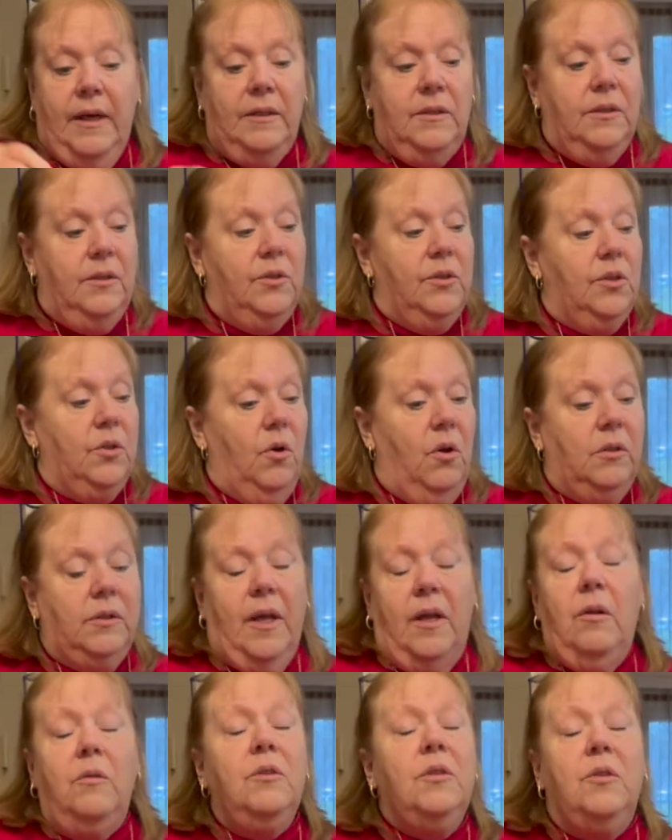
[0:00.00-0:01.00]
to salt, I
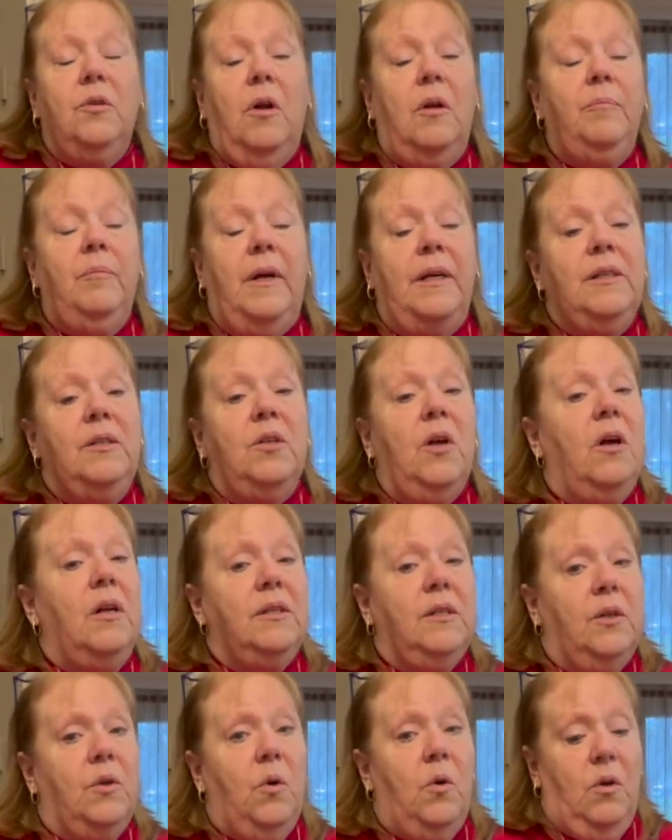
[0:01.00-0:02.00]
don't salt my sauce
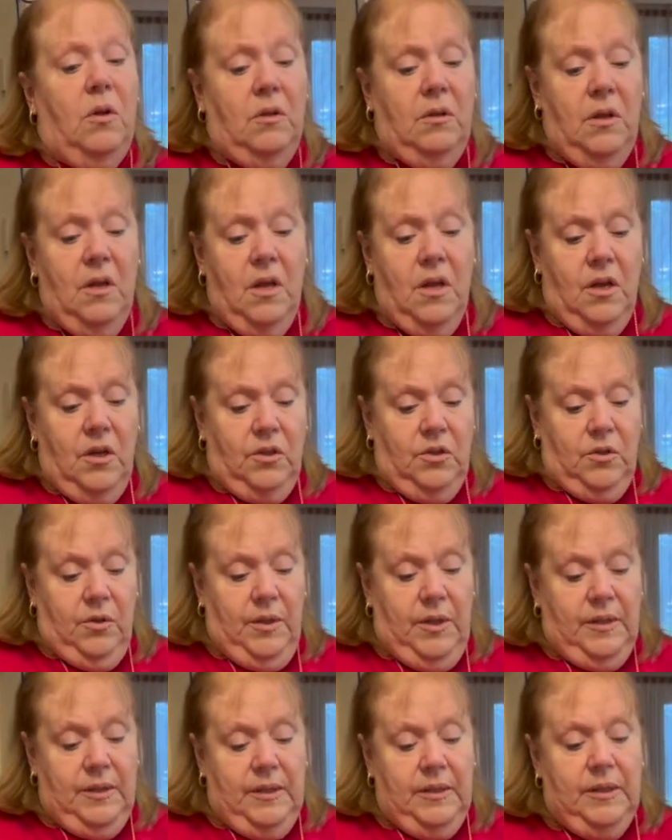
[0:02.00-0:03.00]
at all. So
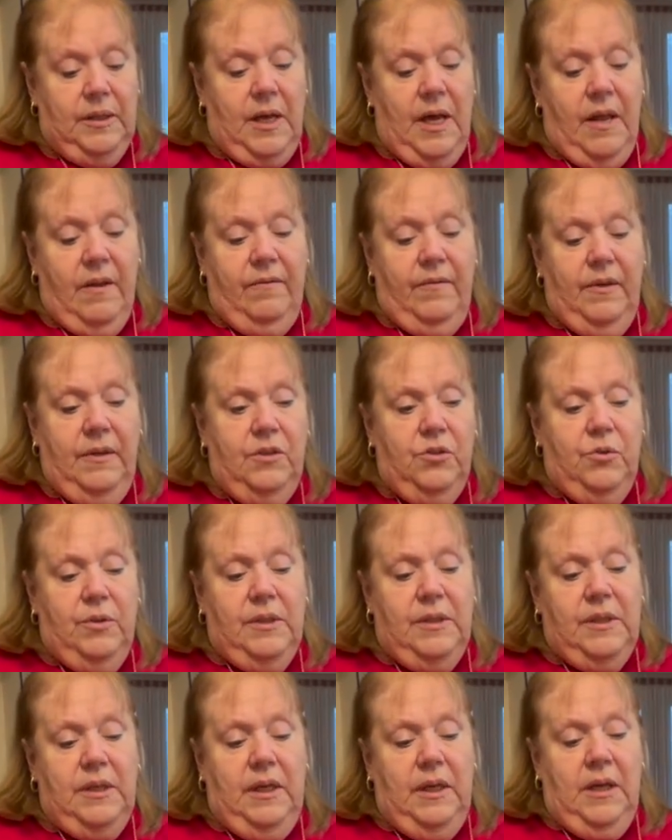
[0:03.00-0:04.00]
this is kind of
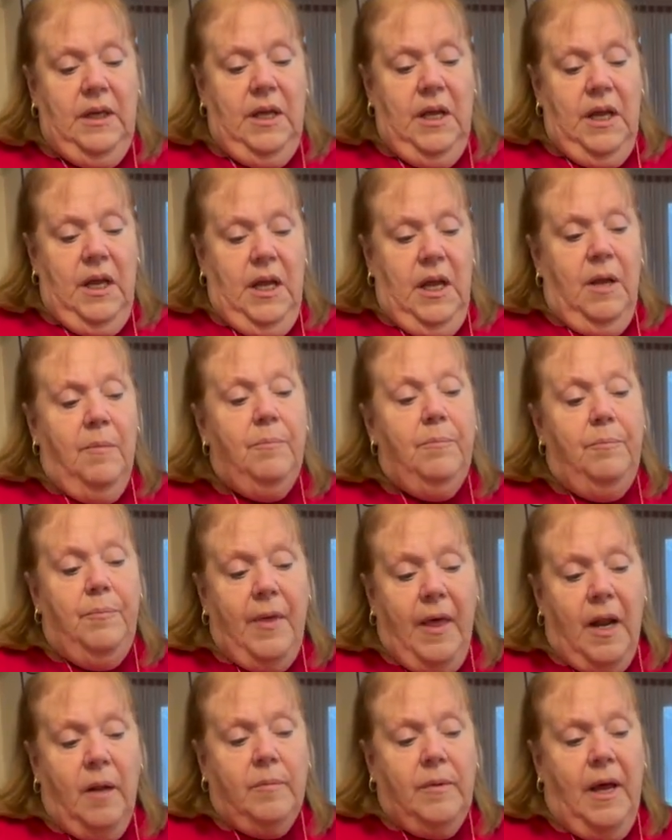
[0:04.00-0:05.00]
interesting
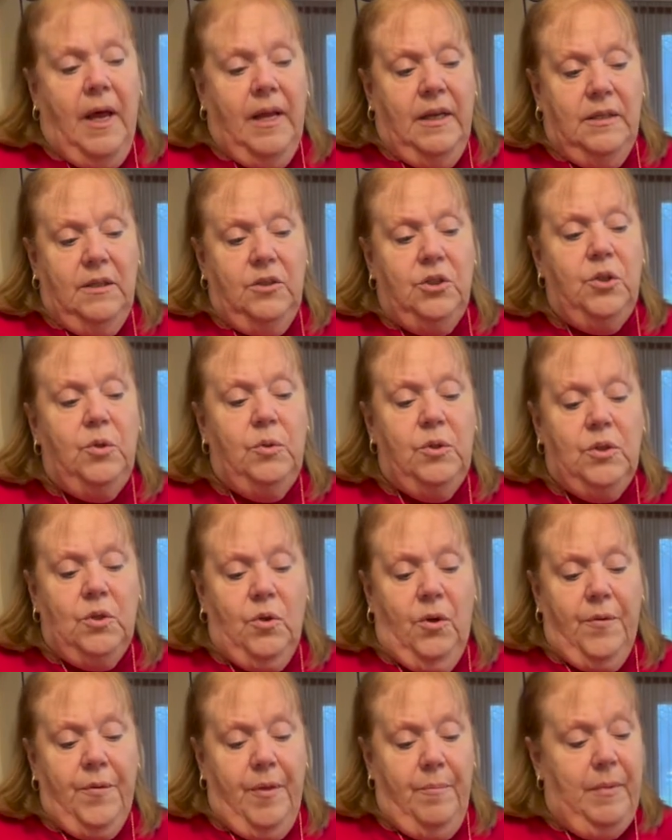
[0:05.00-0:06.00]
that I do
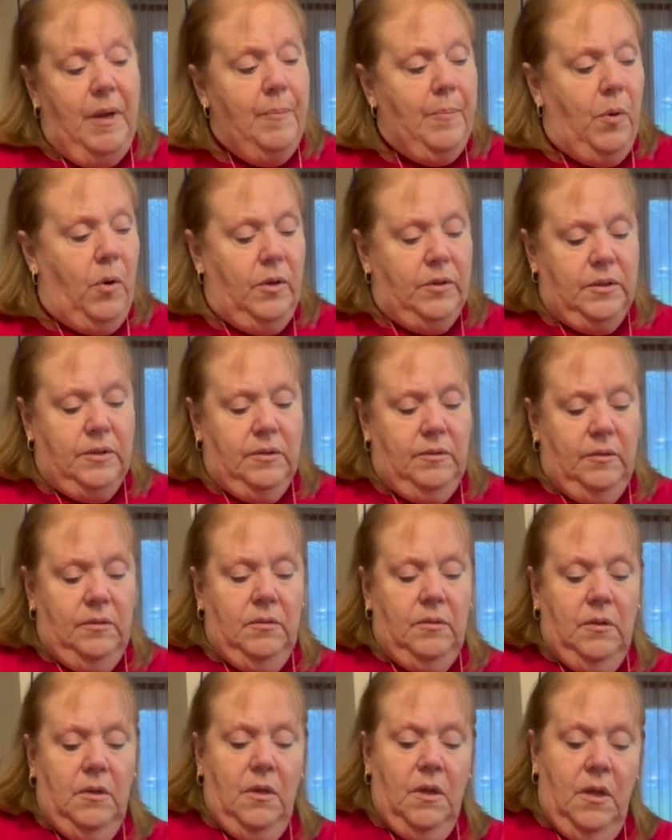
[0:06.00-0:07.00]
salt the meatballs.
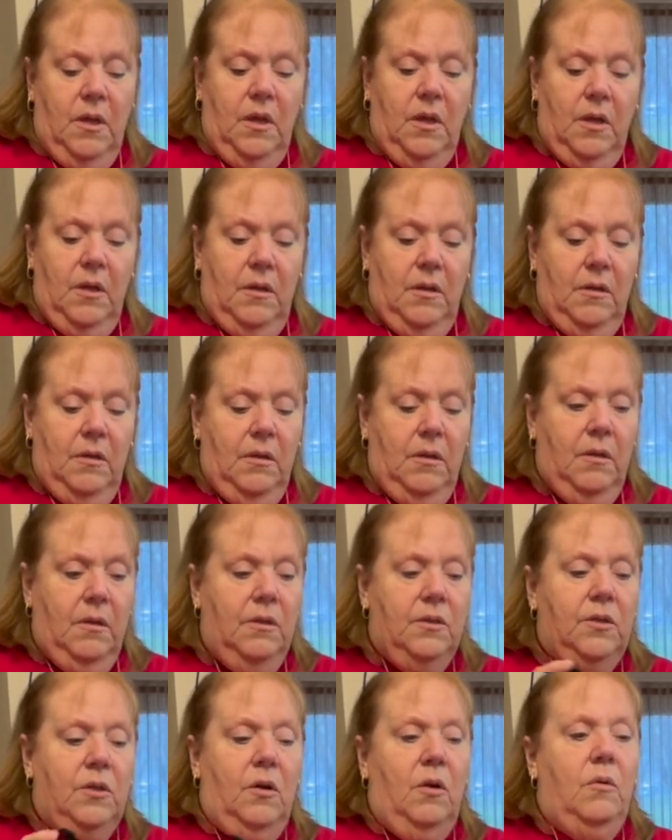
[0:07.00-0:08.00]

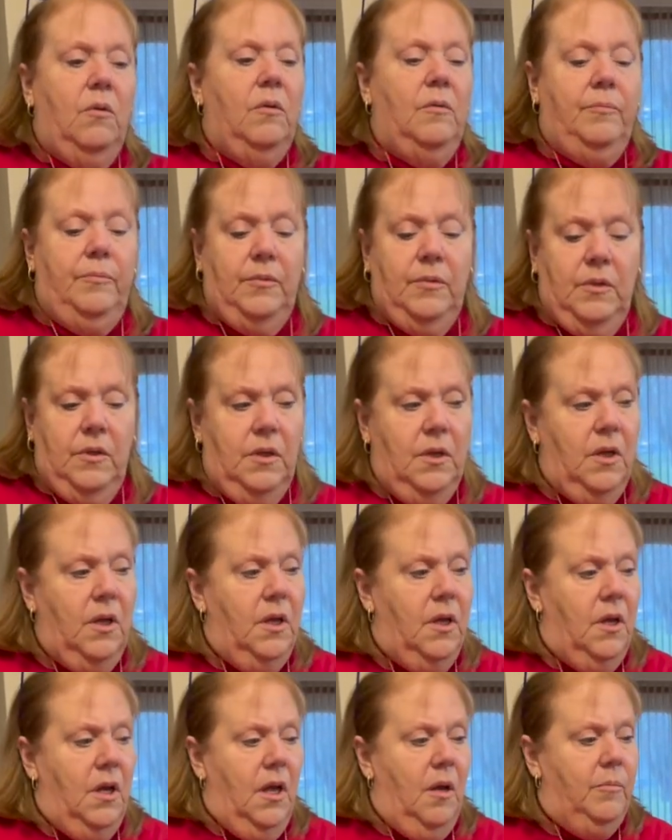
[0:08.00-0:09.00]
So
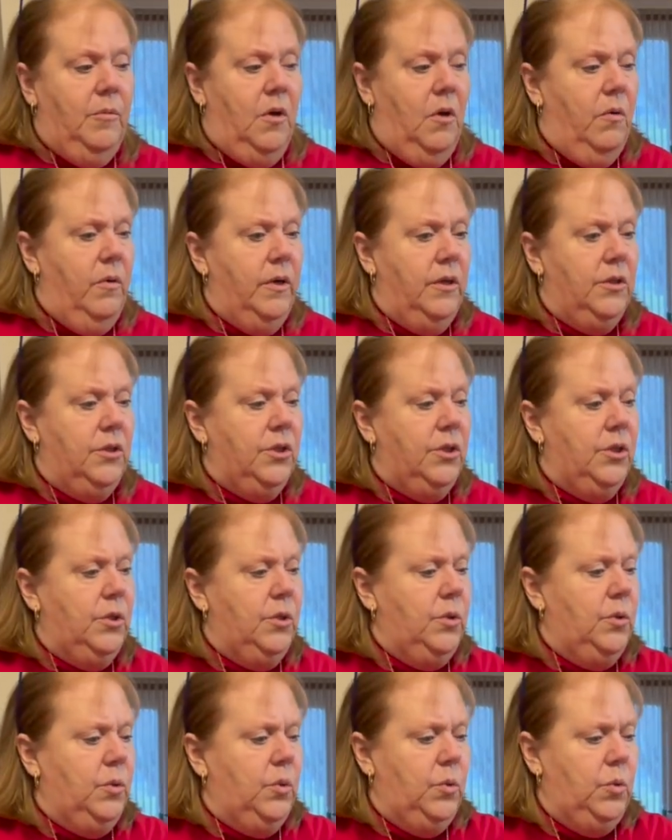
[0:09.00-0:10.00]
I'm going
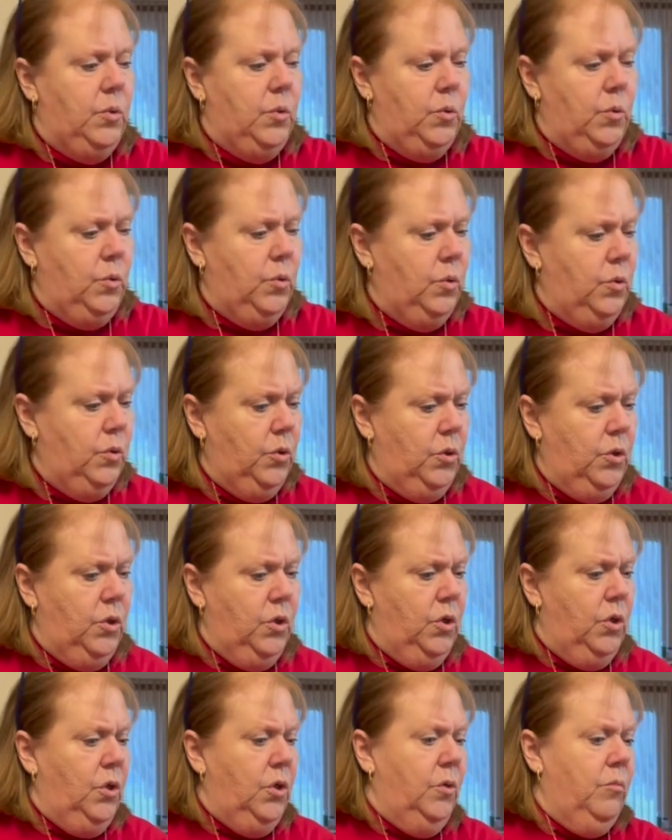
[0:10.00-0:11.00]
to
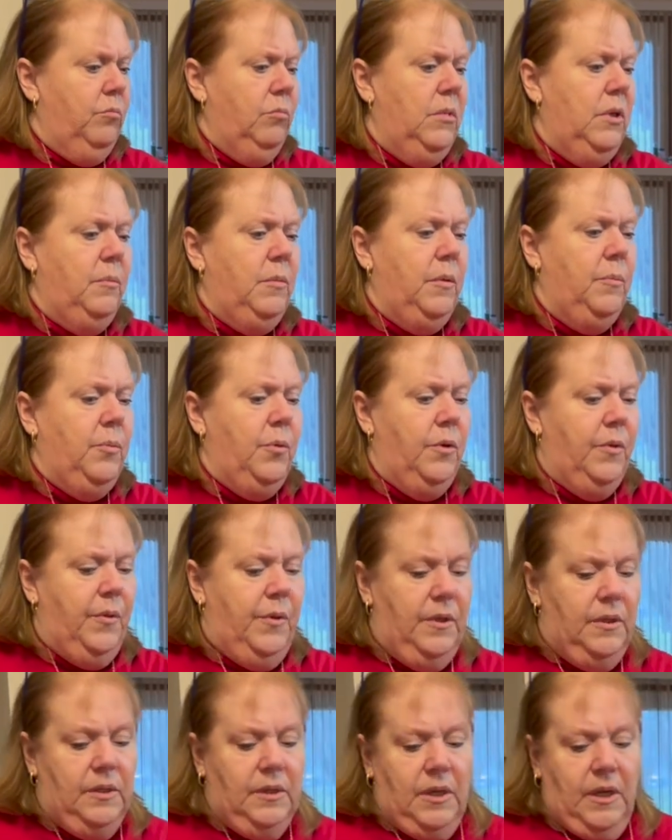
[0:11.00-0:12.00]
maybe put
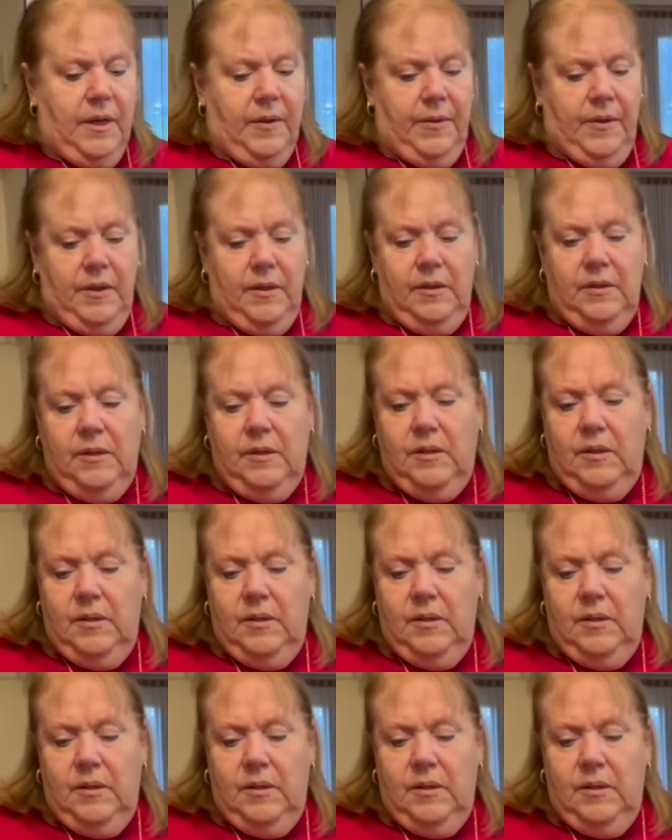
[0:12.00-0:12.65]
this like this.